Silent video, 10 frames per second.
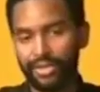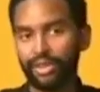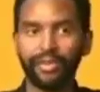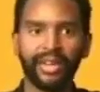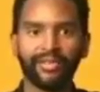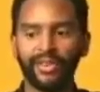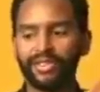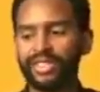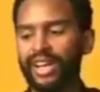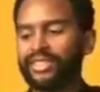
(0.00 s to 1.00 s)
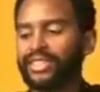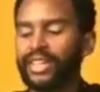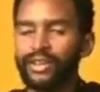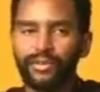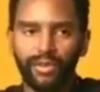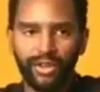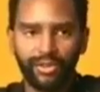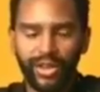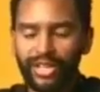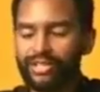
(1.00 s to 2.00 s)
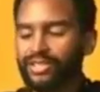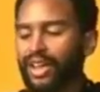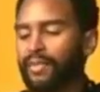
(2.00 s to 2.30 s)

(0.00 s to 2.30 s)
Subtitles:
you'll be in first class and getting free drinks.